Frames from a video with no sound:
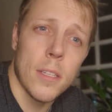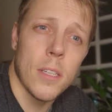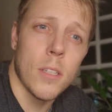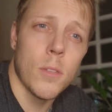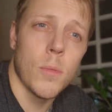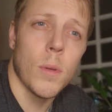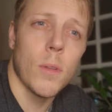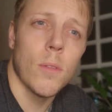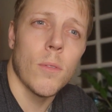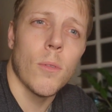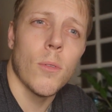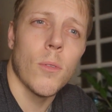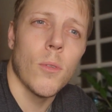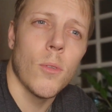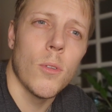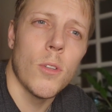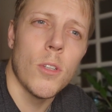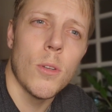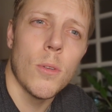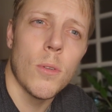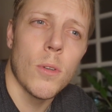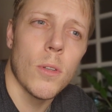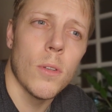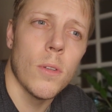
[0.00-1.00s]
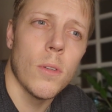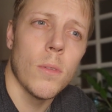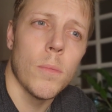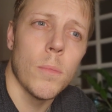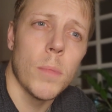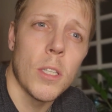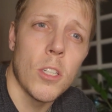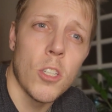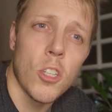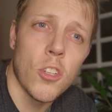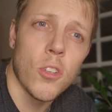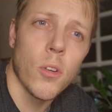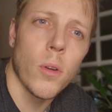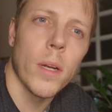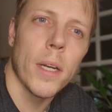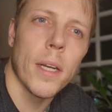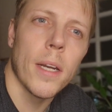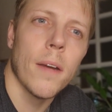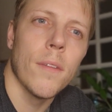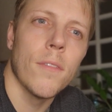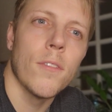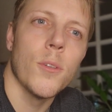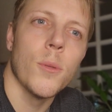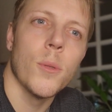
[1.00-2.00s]
It's whether or not you can be strong
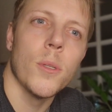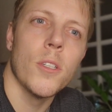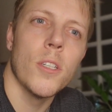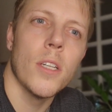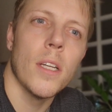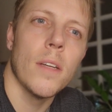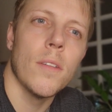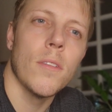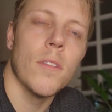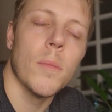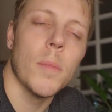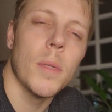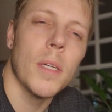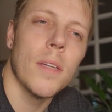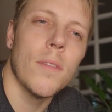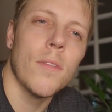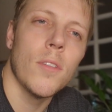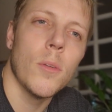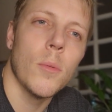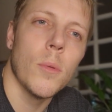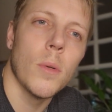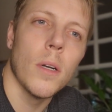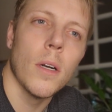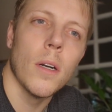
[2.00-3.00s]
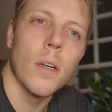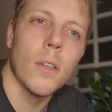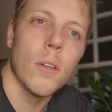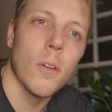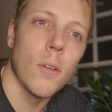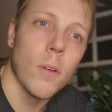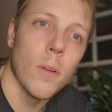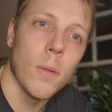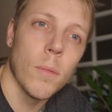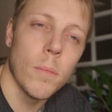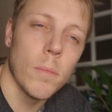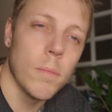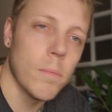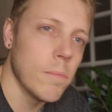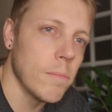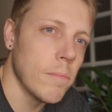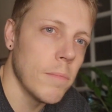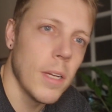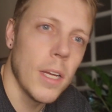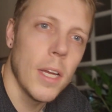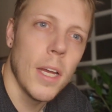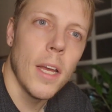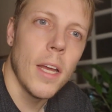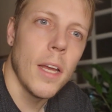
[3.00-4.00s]
enough to achieve them, and if you are, you're
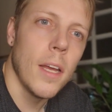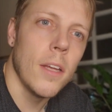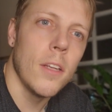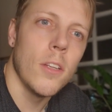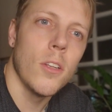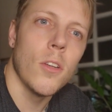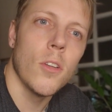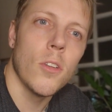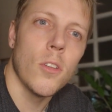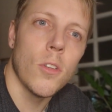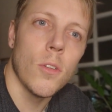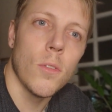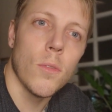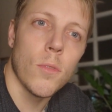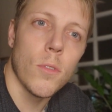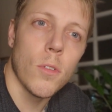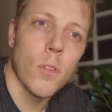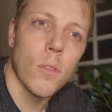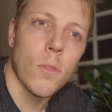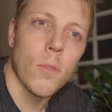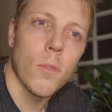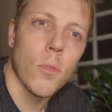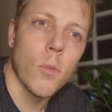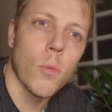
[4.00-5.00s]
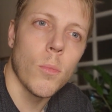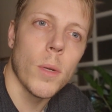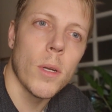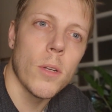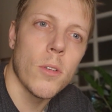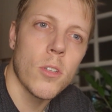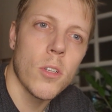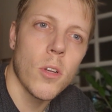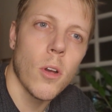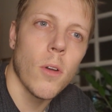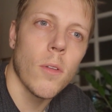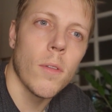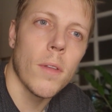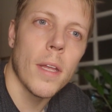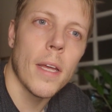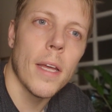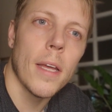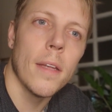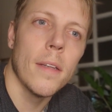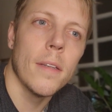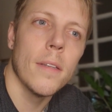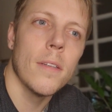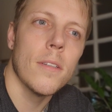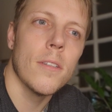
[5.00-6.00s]
you've you've almost got
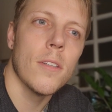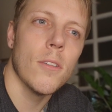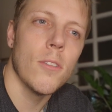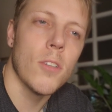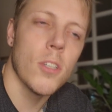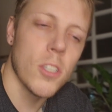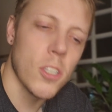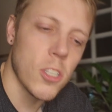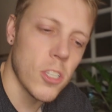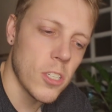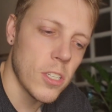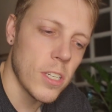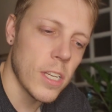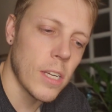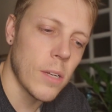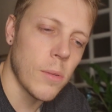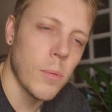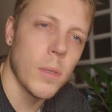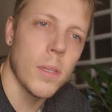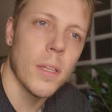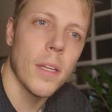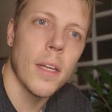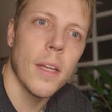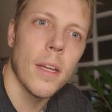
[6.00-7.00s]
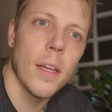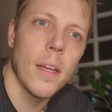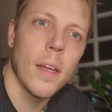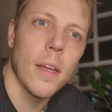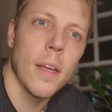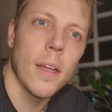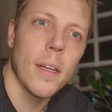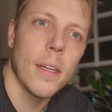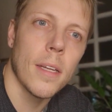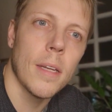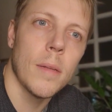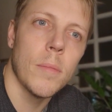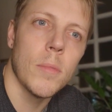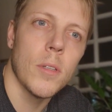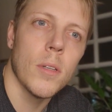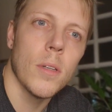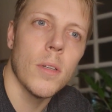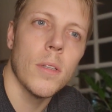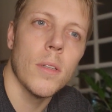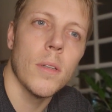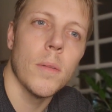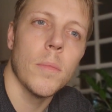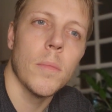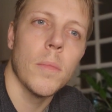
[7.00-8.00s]
there. So just stick with it and keep
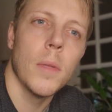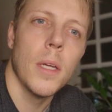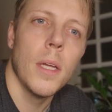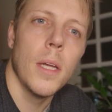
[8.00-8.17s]
doing them.